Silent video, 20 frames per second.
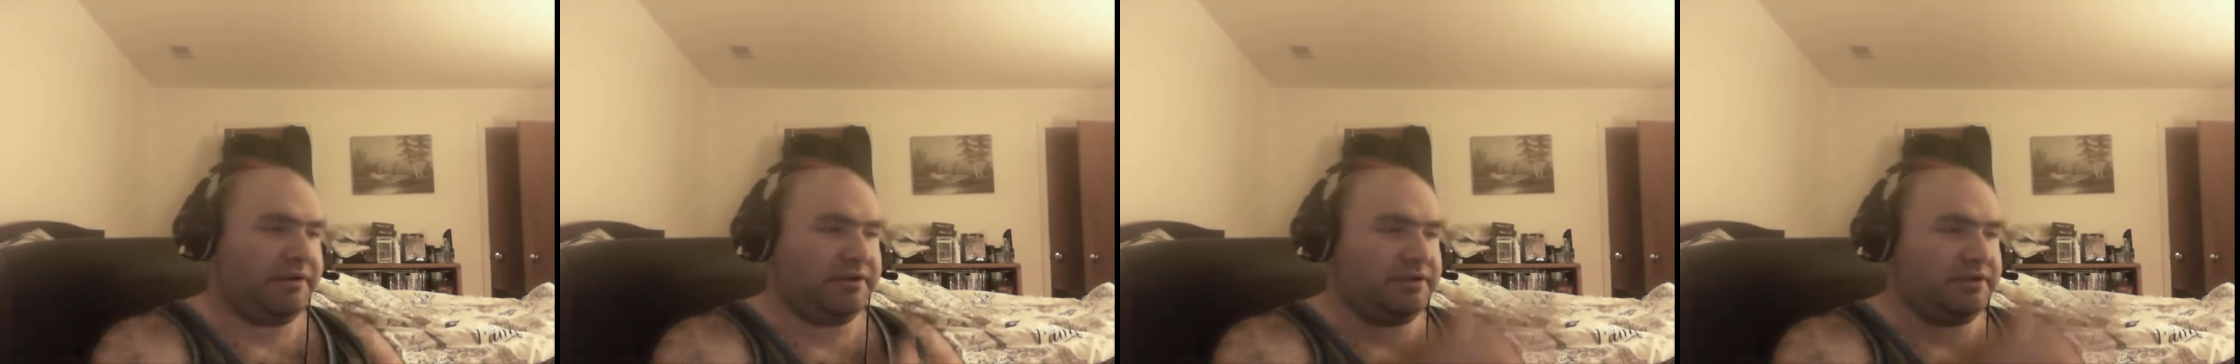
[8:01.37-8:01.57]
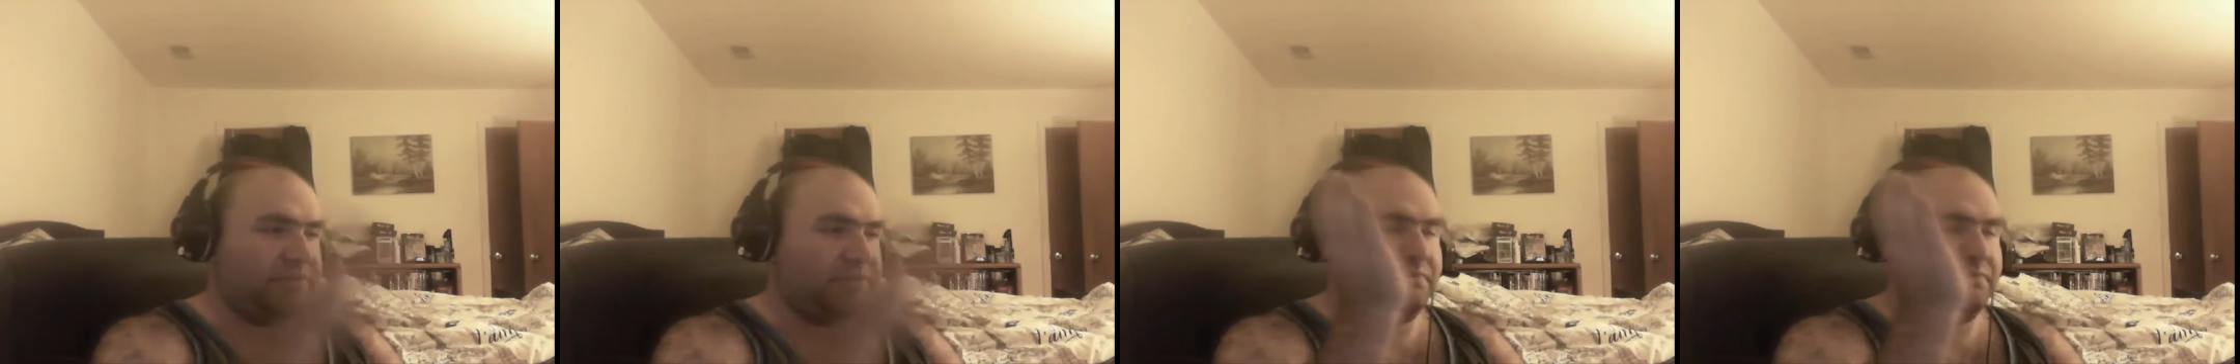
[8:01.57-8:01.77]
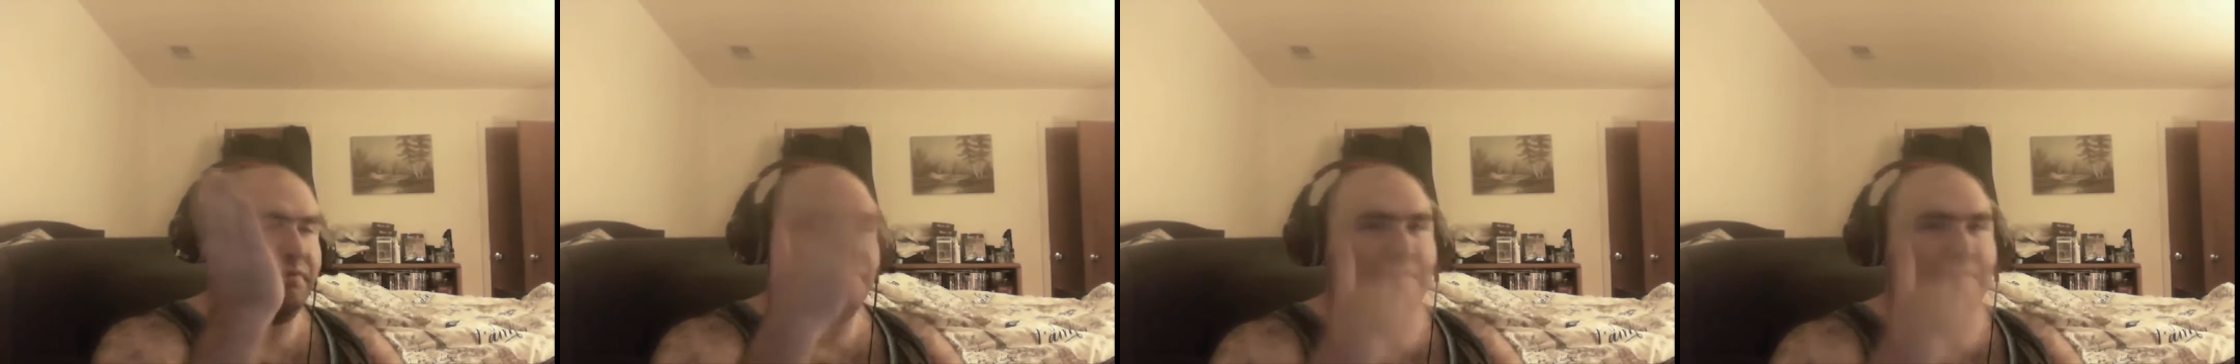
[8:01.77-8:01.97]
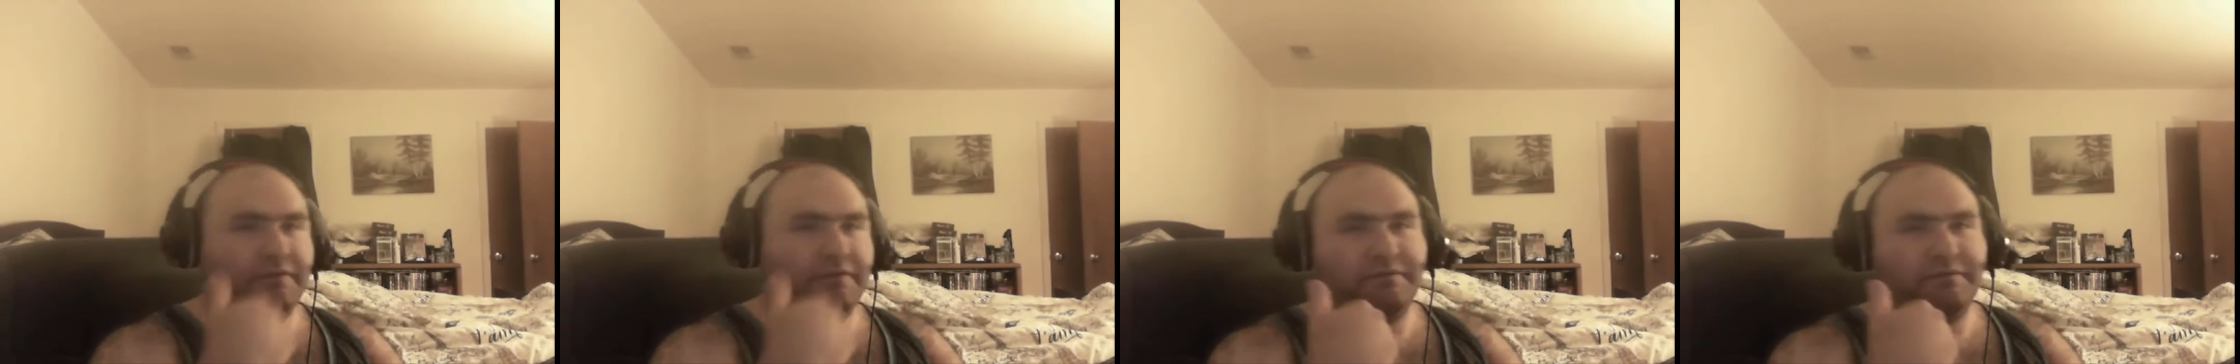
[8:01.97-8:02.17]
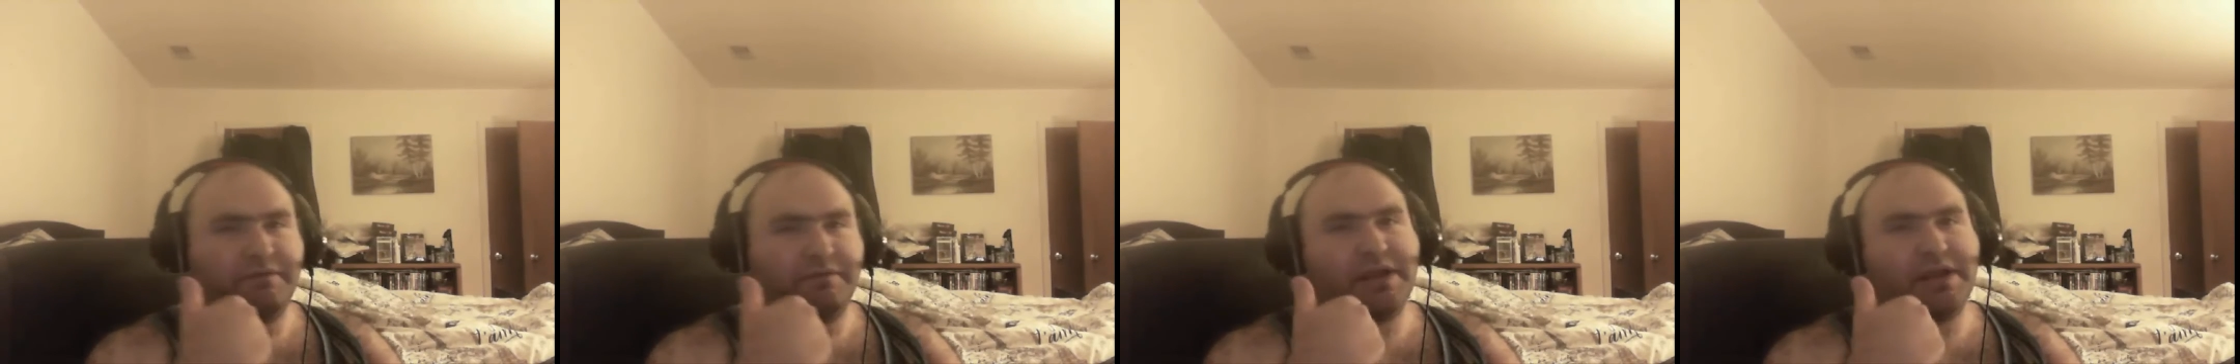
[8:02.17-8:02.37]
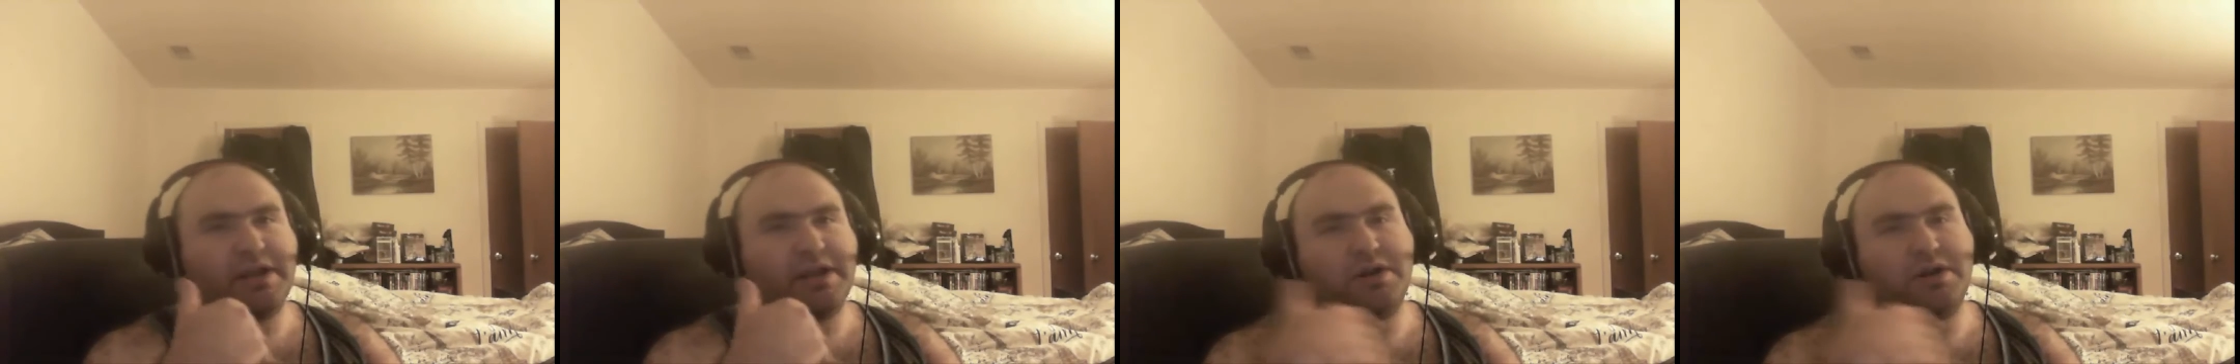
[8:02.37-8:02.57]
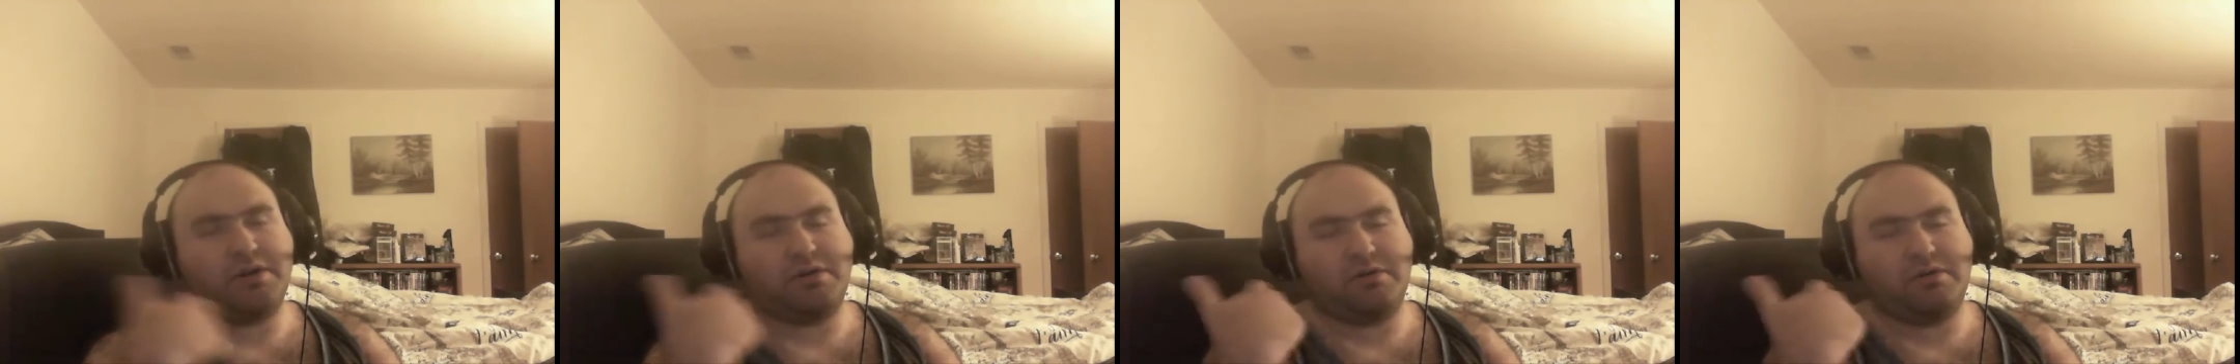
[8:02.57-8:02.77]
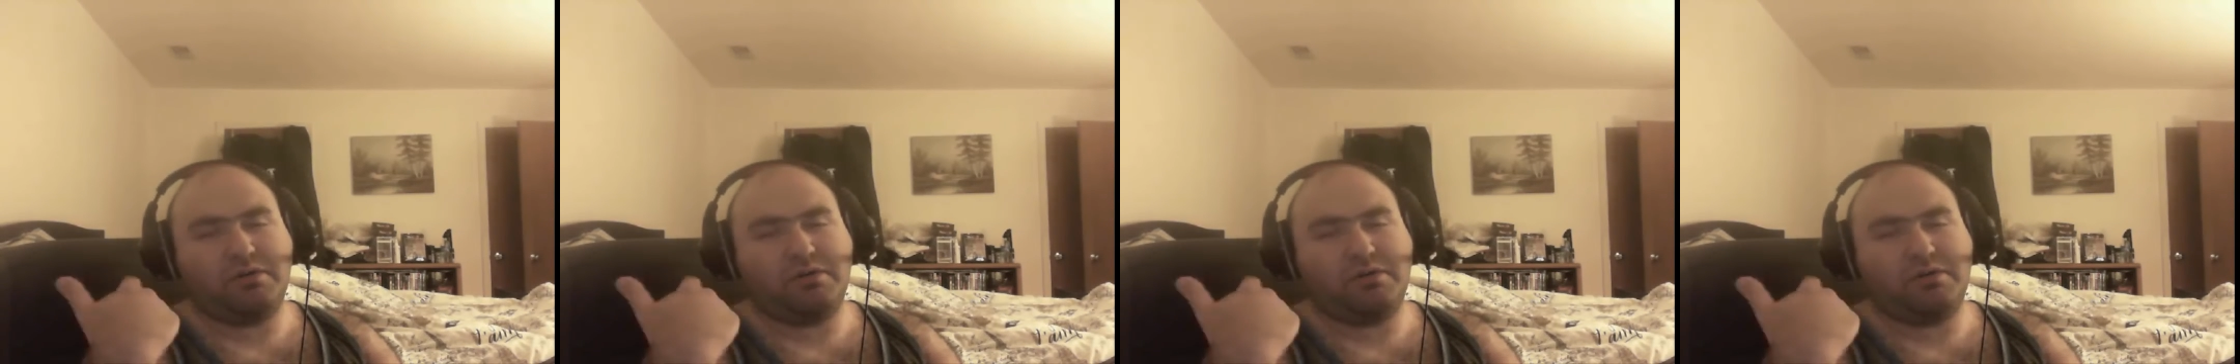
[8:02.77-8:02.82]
could just move on from there?